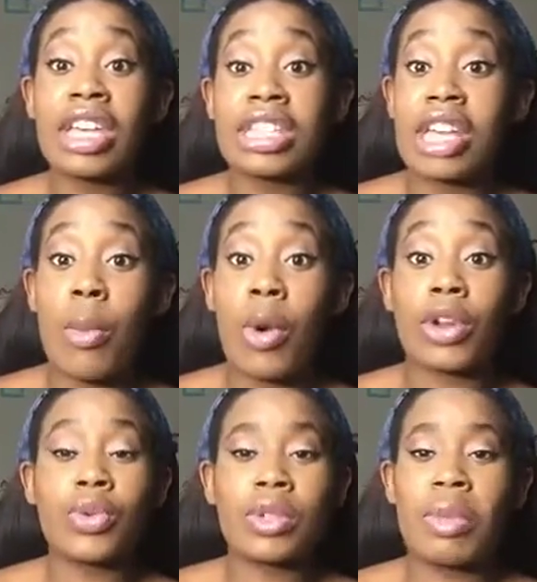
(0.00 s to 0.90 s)

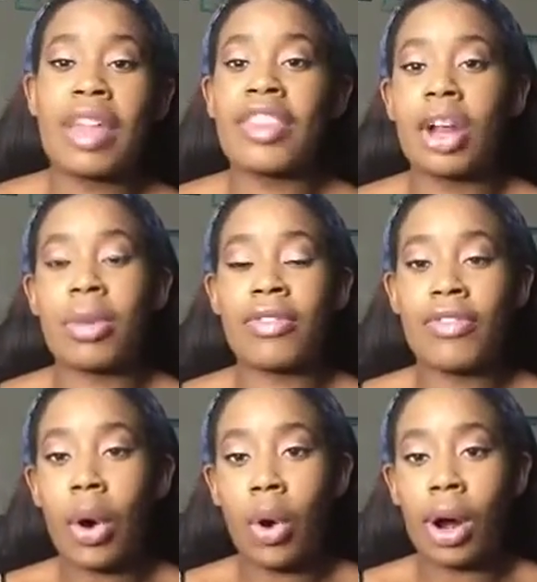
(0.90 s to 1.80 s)
someone who's been there
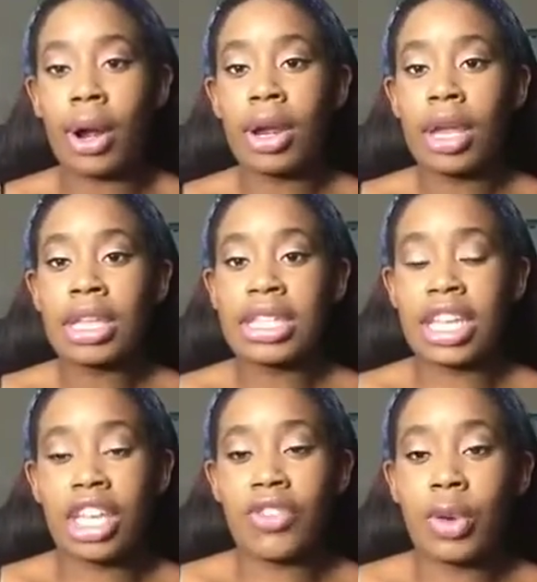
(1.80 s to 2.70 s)
before
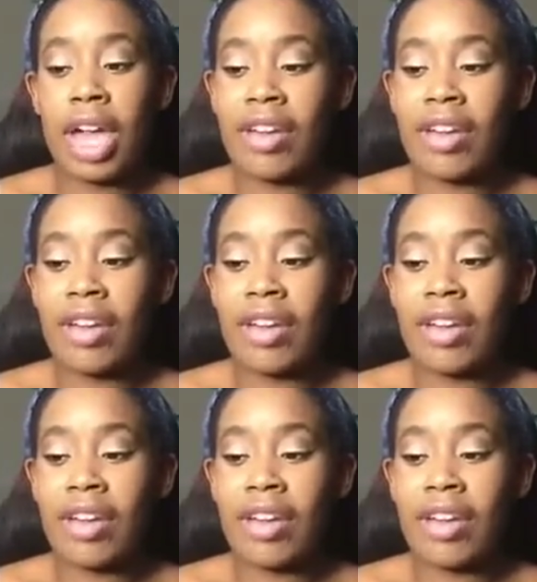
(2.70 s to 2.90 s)
to give you